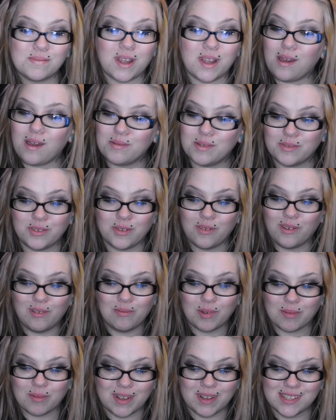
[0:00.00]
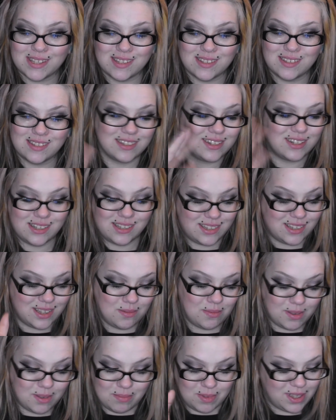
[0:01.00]
if you want more messes and just see me
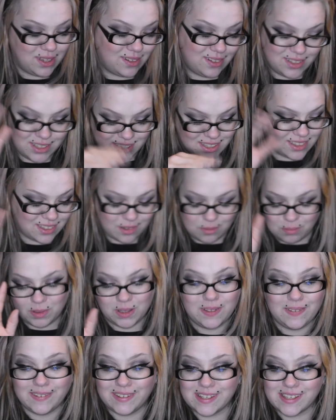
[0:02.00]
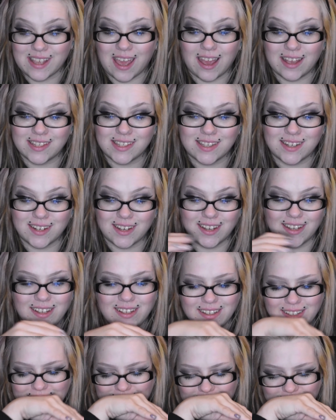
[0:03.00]
being just a complete disaster.
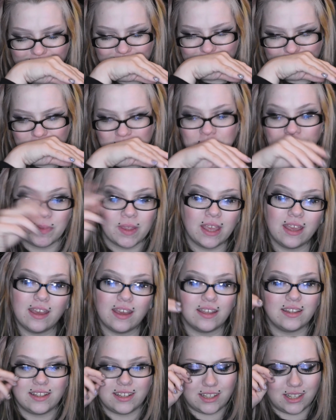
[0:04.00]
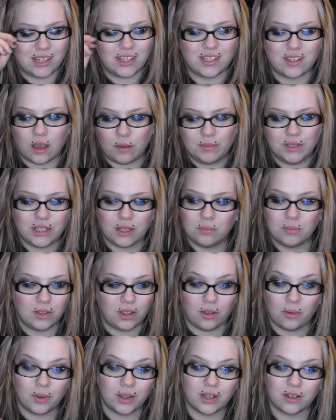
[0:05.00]
And then just comment down below what
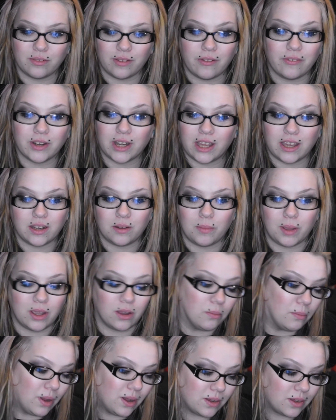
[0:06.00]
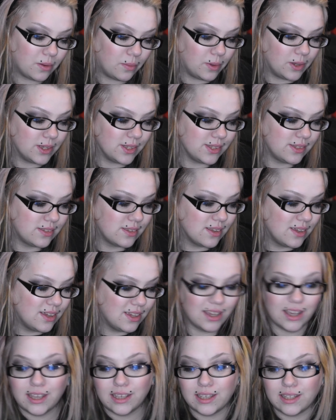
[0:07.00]
your favorite anime or manga was.
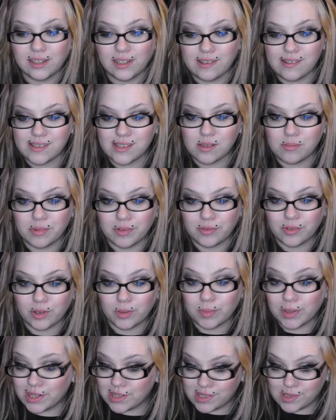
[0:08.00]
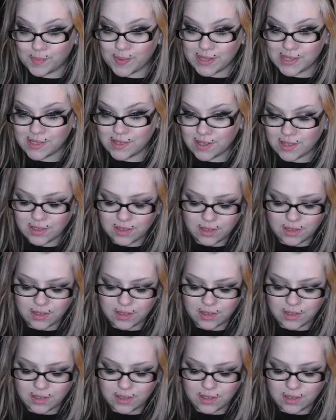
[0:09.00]
Again, like I said before, mine is Space Dandy.